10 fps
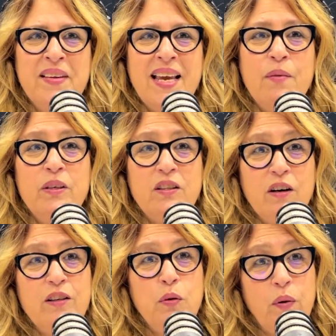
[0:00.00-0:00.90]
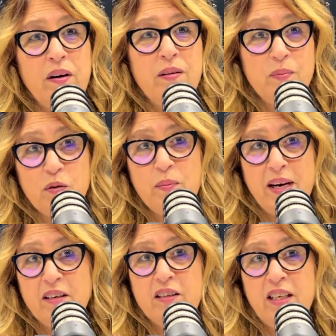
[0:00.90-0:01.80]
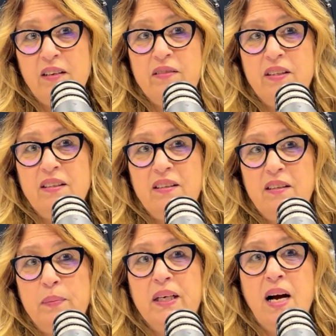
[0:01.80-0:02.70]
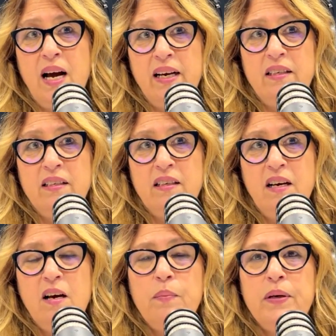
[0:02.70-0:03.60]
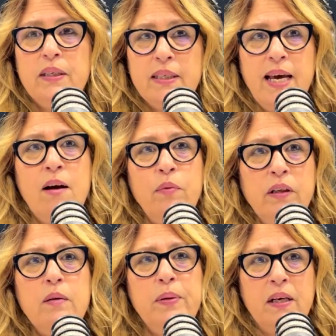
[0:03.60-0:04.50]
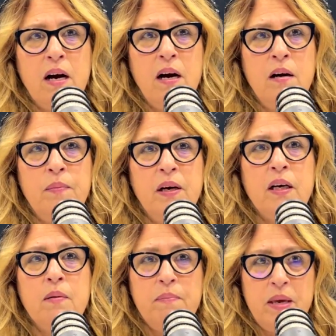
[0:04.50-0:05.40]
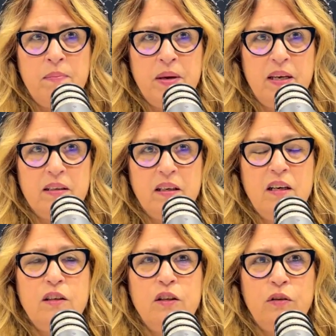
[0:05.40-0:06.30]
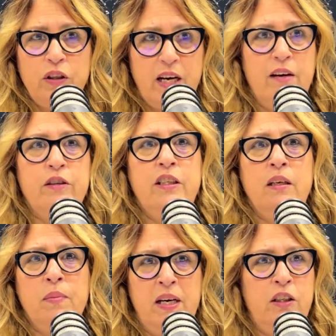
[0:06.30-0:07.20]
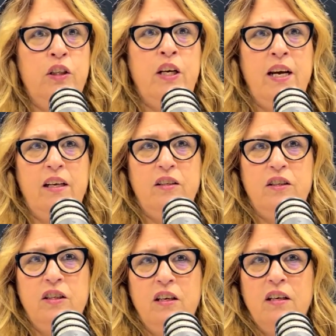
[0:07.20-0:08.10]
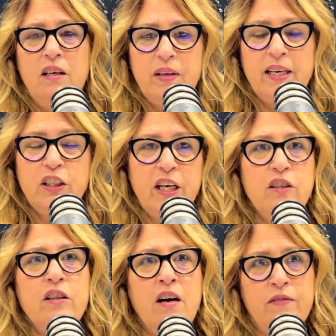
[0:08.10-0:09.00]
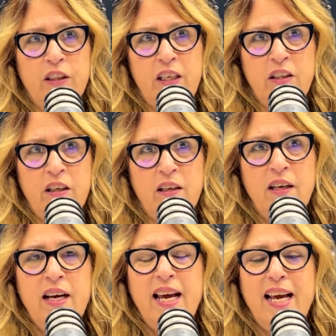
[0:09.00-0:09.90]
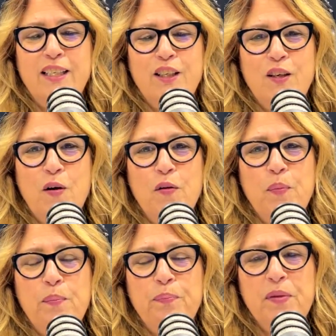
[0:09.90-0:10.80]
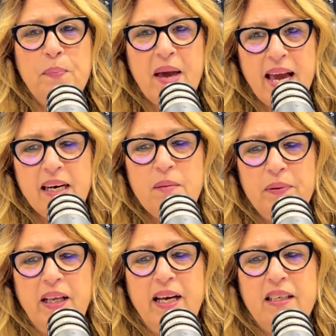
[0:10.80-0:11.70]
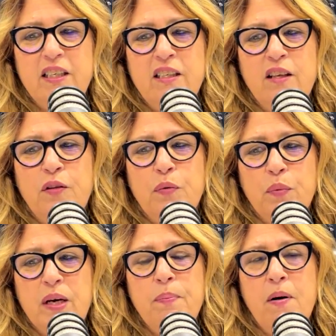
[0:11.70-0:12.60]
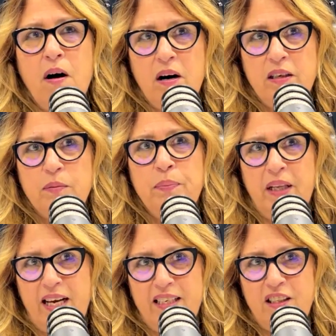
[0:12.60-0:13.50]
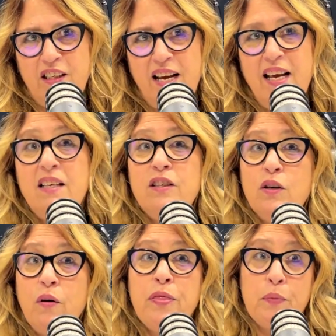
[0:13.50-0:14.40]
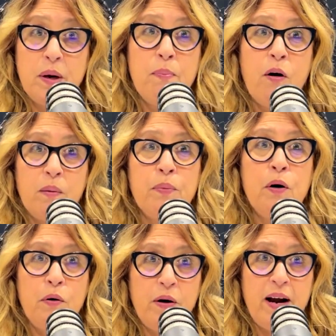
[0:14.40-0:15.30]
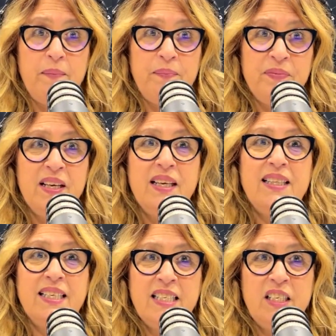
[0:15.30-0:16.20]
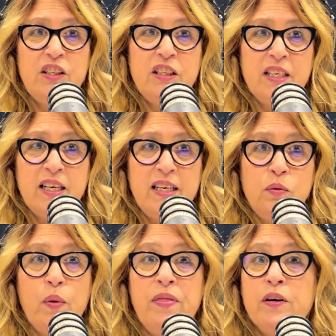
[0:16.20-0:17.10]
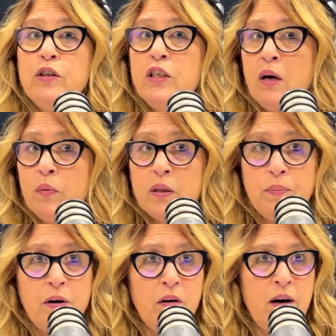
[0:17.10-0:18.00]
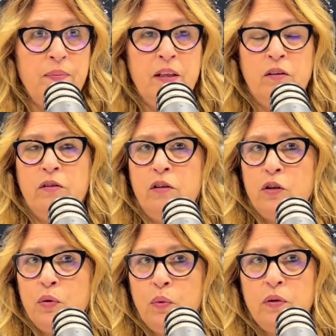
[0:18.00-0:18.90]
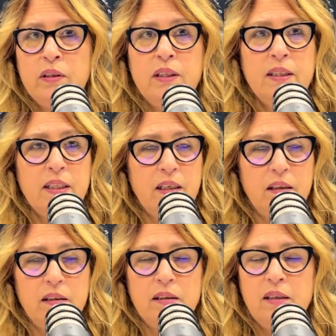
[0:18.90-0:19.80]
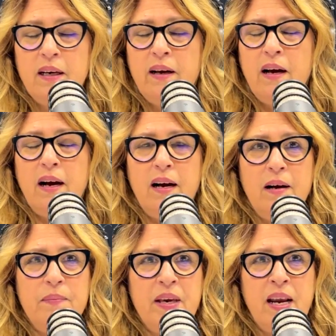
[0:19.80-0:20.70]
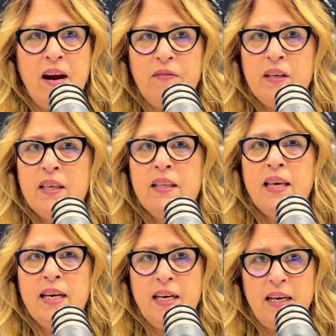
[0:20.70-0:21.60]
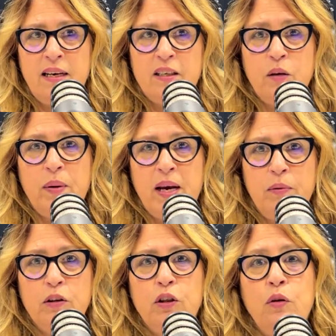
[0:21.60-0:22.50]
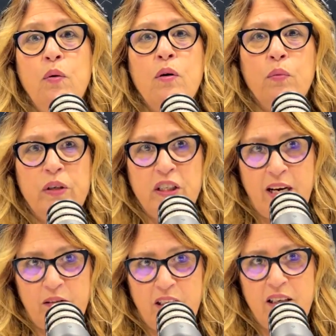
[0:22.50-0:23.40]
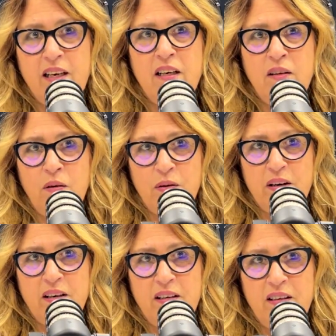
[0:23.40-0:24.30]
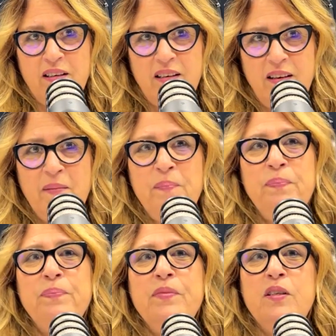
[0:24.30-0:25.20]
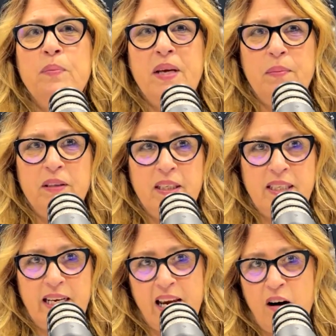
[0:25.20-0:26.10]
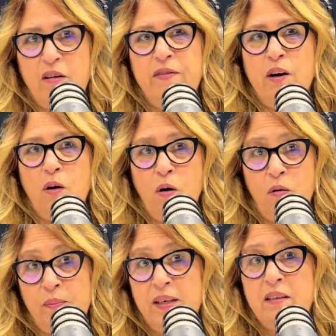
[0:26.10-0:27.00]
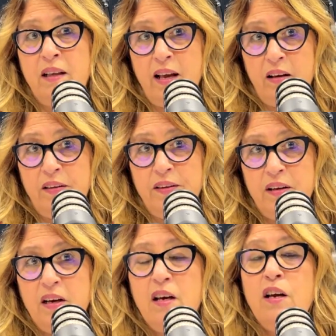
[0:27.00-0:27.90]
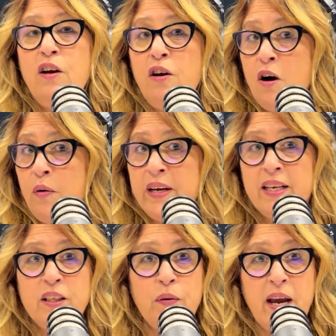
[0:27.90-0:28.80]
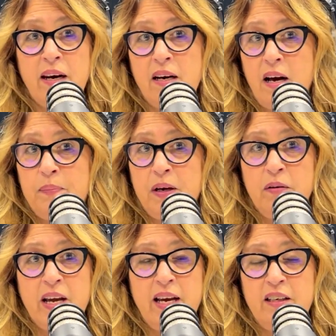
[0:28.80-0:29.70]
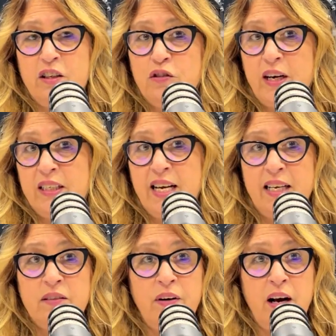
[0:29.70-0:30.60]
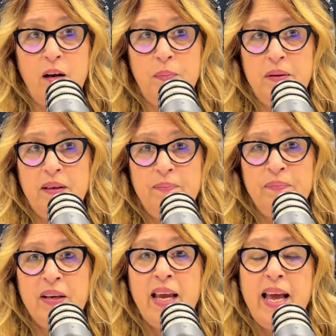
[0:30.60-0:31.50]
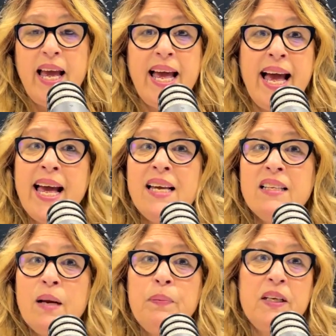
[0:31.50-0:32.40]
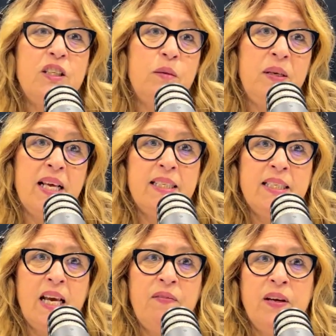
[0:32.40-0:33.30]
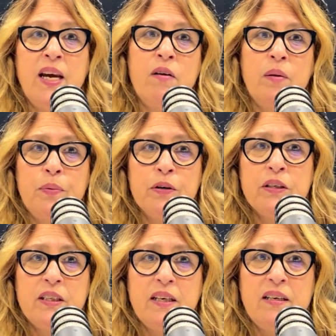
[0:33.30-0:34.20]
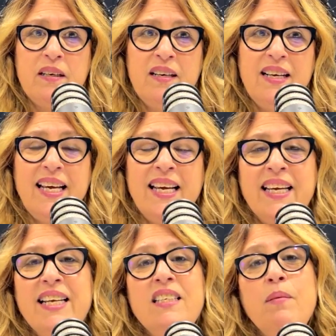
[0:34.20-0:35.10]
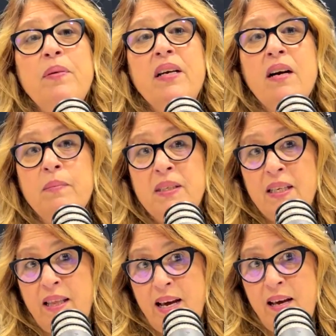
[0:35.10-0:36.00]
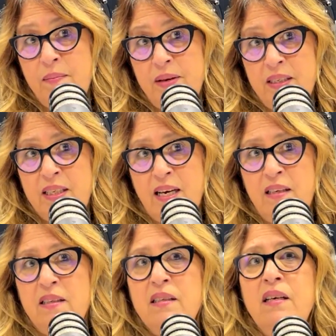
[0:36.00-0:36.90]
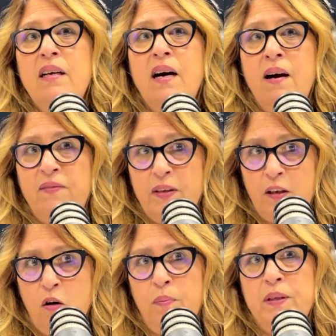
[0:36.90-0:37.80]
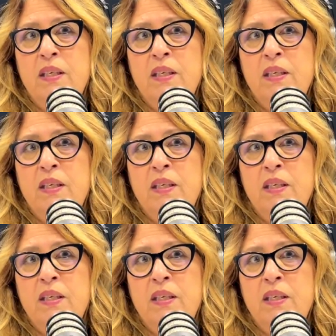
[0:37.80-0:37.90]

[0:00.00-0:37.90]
And we started to wear them to remind ourselves to be kind. But it's now really become a commitment to shatter stigma and change the conversation. And so the penny pledge is a 3-part pledge. So a 3-part program that teaches kids, when they're done with the program, they learn the tools, the skills, and everything they need to be able to reach out to the kid in the corner, to be able to take care of their own mental health, knowing it's okay to not be okay, and a strength to ask for help. And they pledge to be that safe and caring person in case somebody comes to them and says, I'm feeling hopeless,